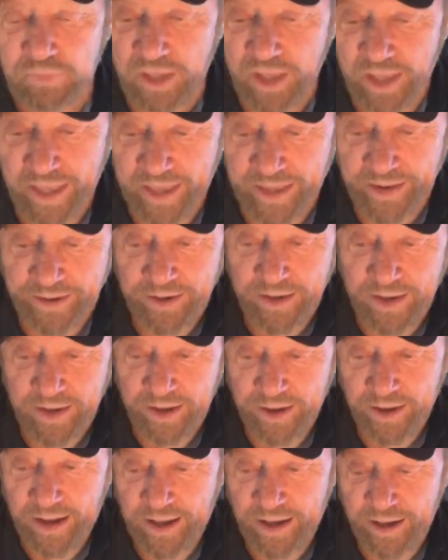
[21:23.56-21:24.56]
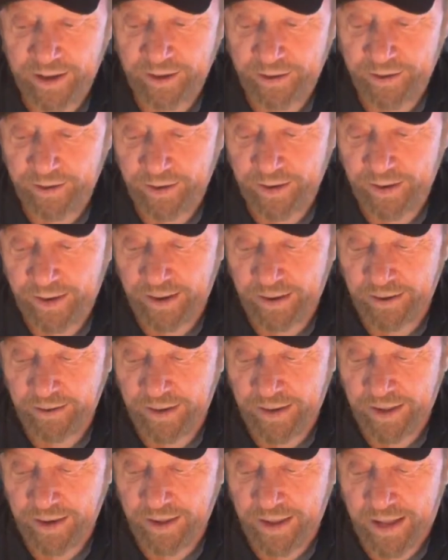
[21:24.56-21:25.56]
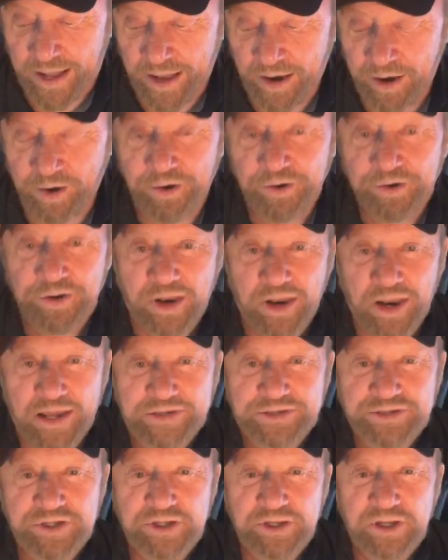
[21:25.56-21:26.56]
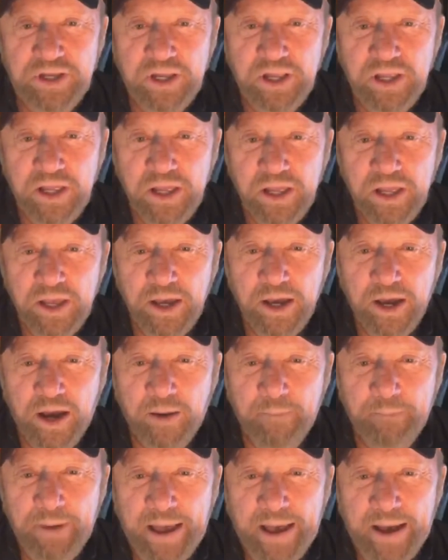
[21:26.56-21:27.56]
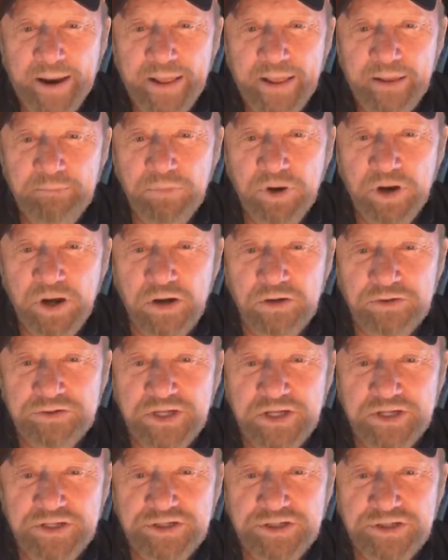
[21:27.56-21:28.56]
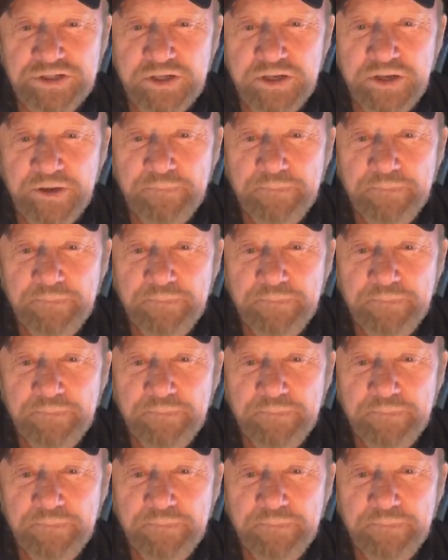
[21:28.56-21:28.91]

And I learned a lesson about it, because it's,